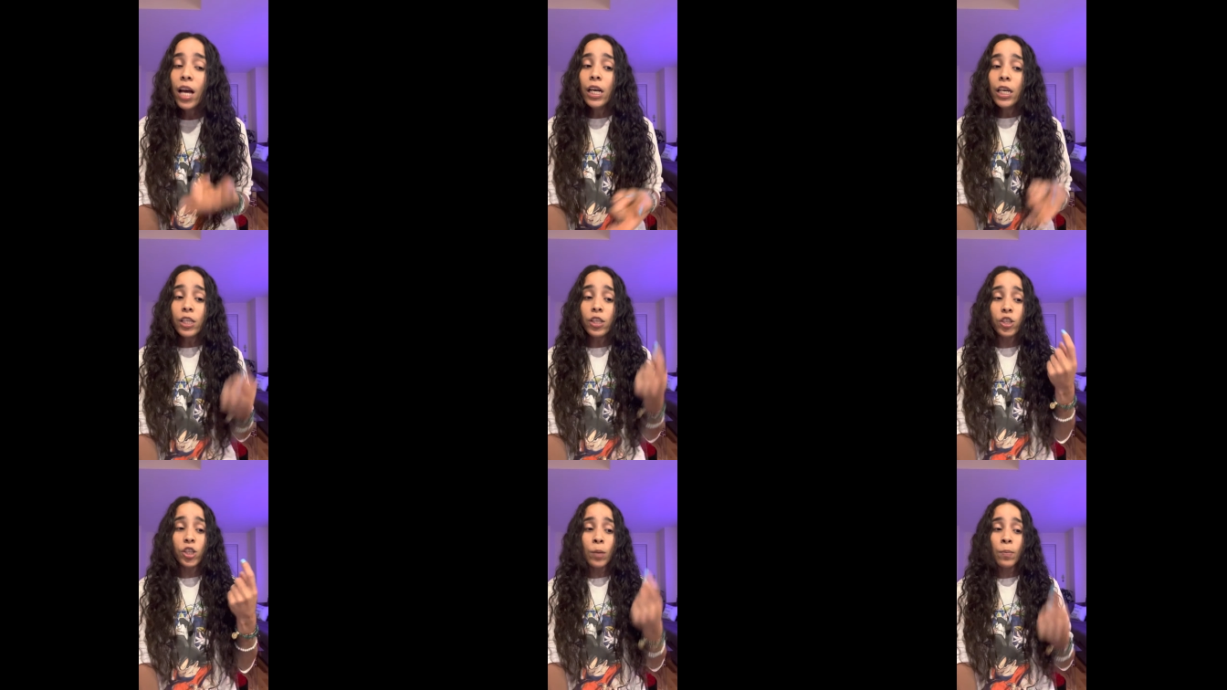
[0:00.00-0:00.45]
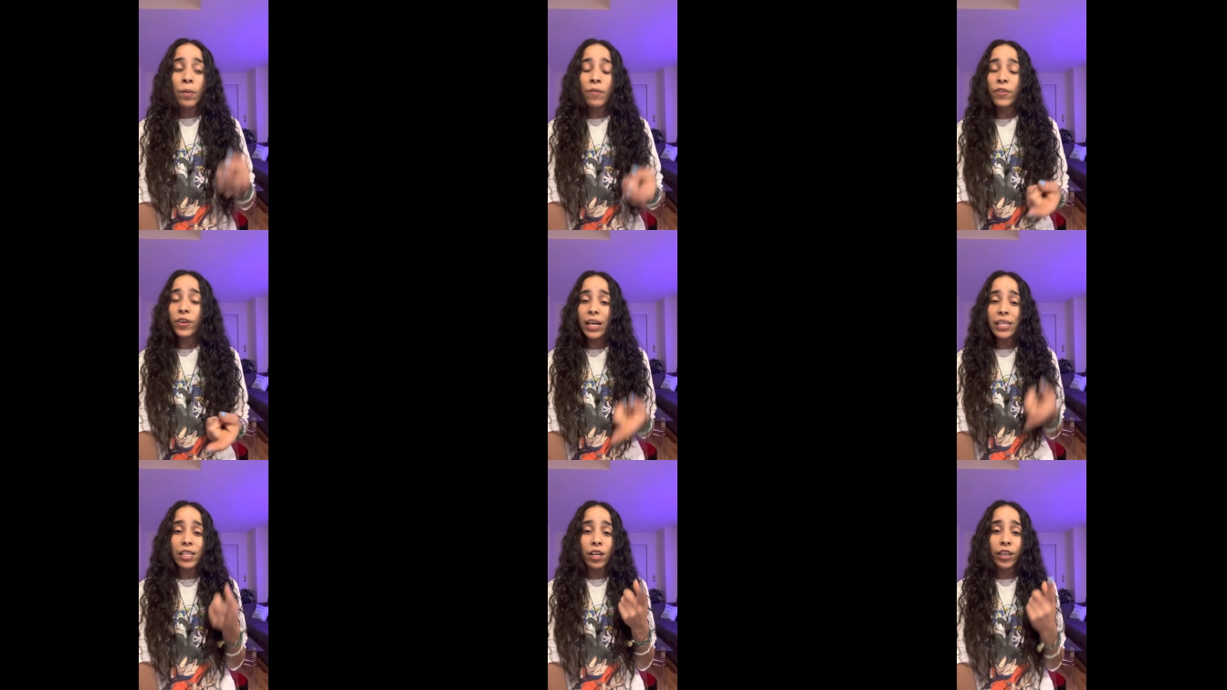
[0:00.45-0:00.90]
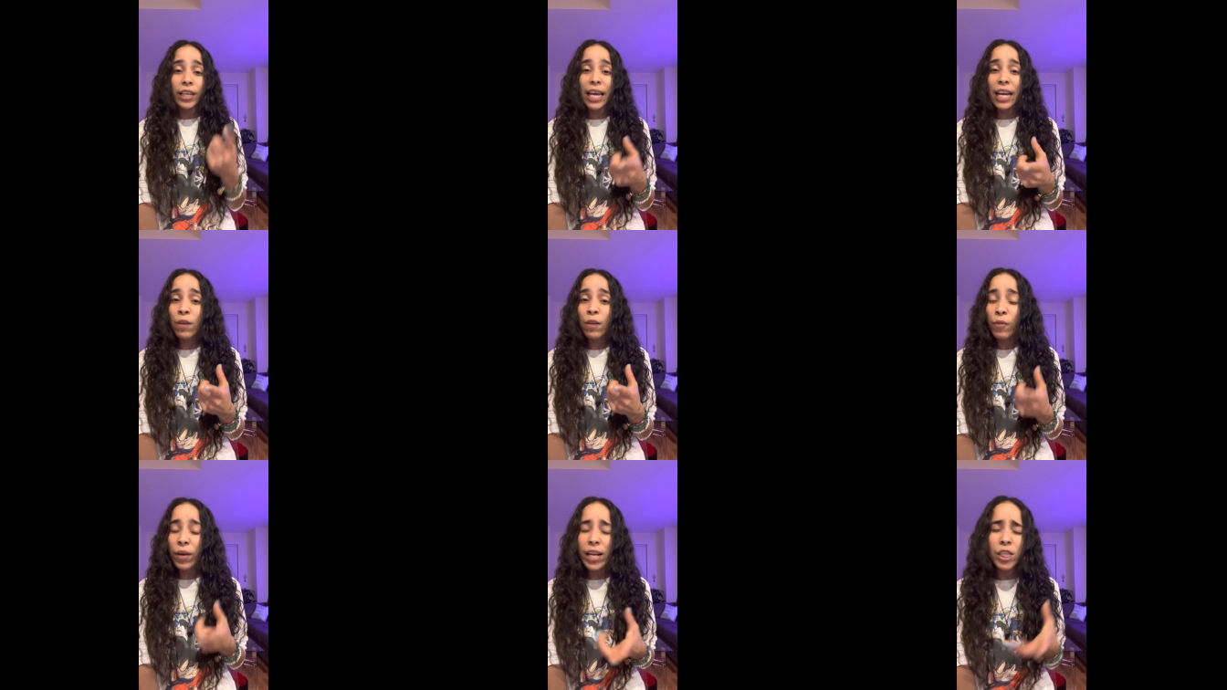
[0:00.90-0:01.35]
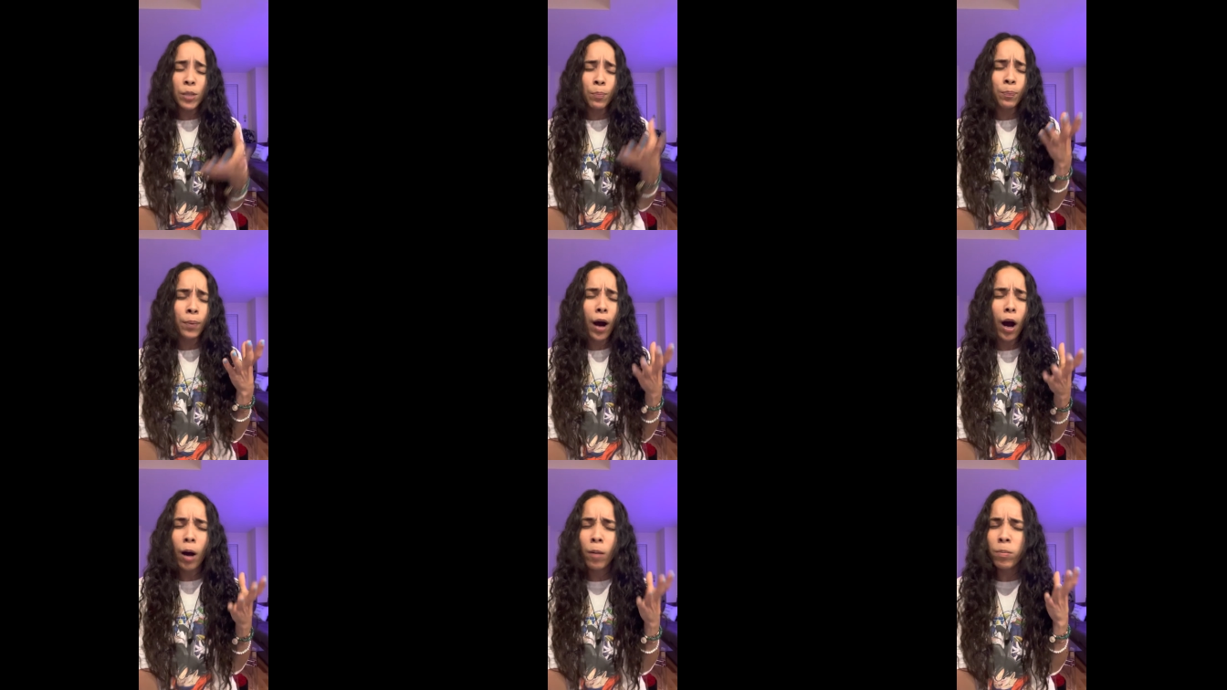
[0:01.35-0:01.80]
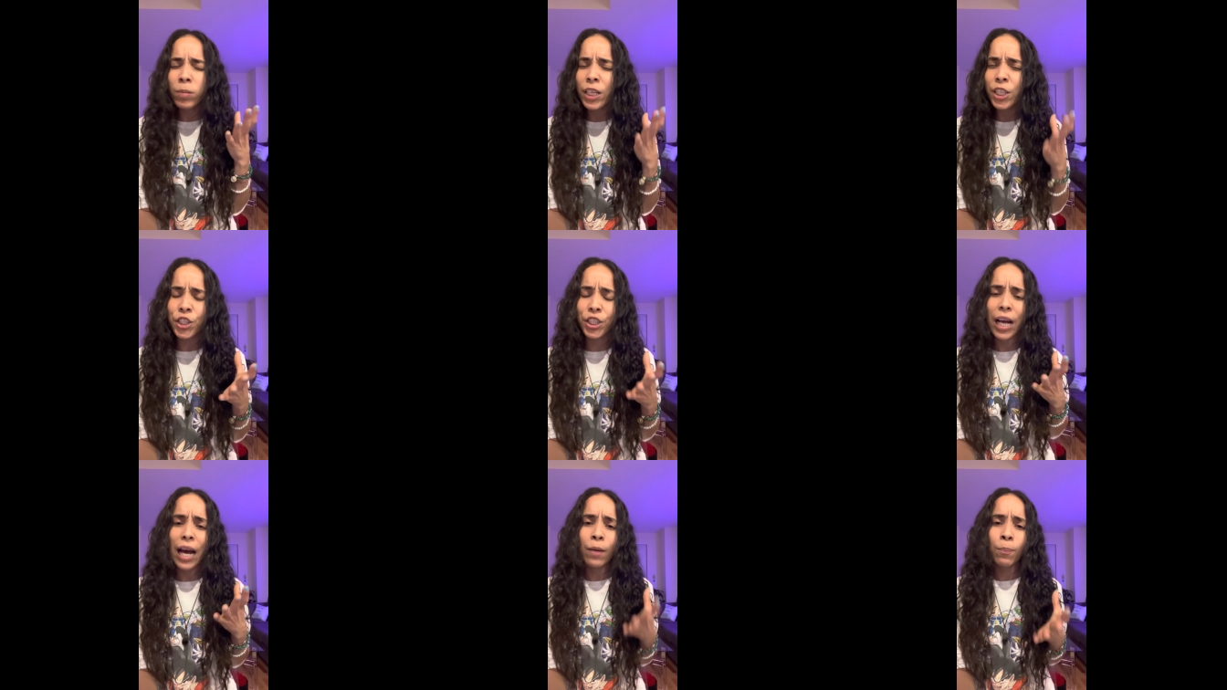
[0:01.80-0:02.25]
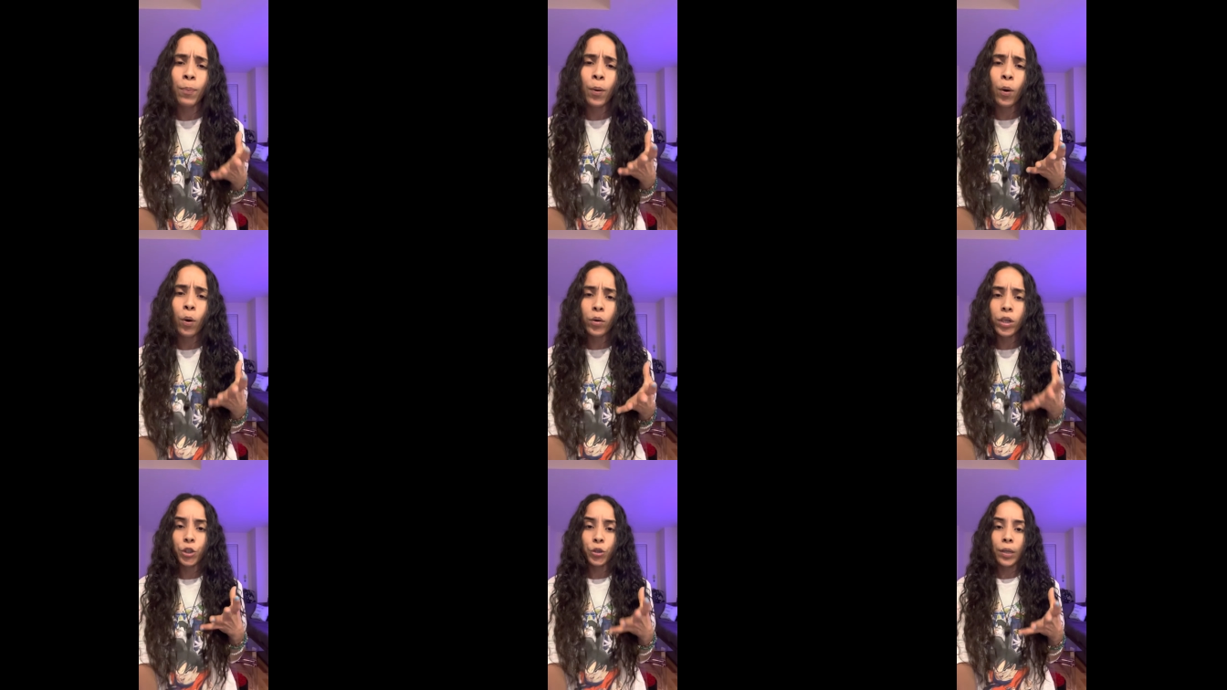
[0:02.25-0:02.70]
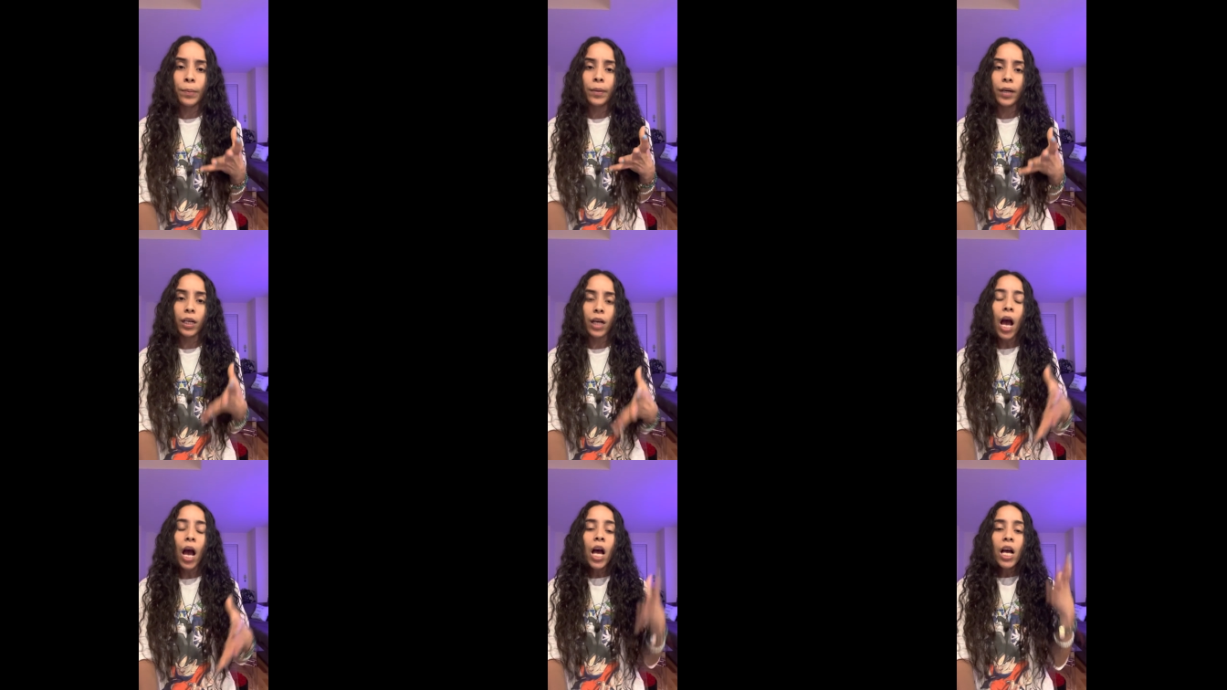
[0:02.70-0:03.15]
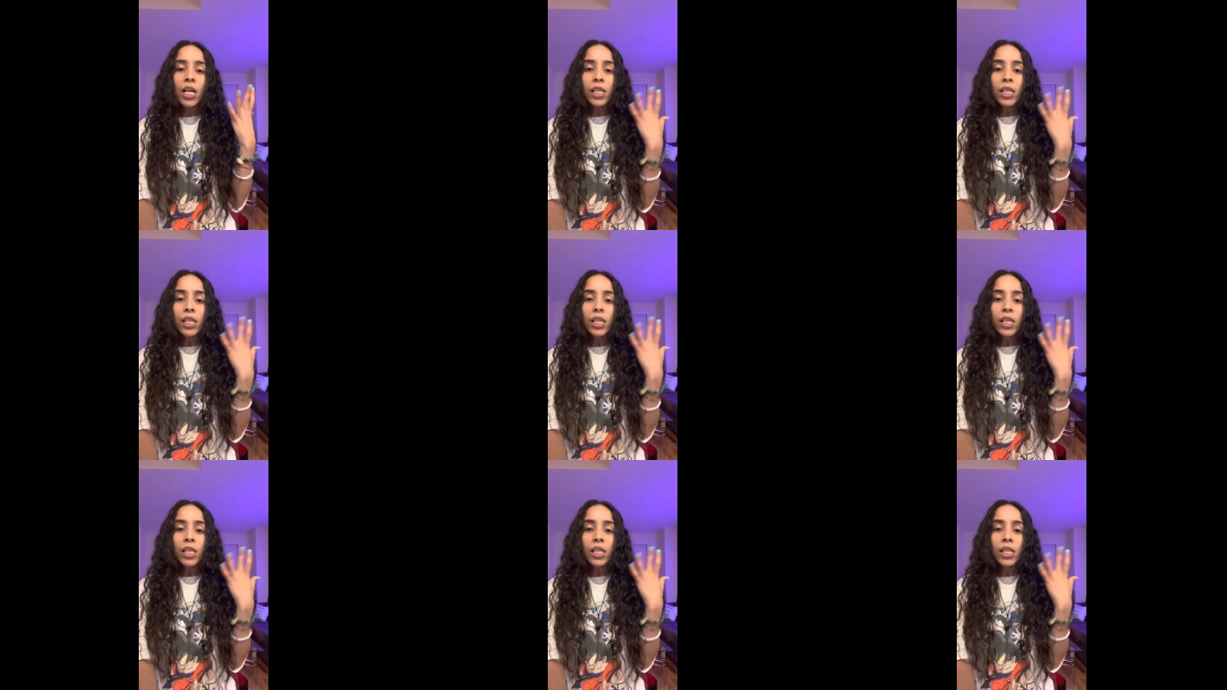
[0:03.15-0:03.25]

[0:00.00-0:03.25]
So some of you guys are getting ready to publish that poetry book,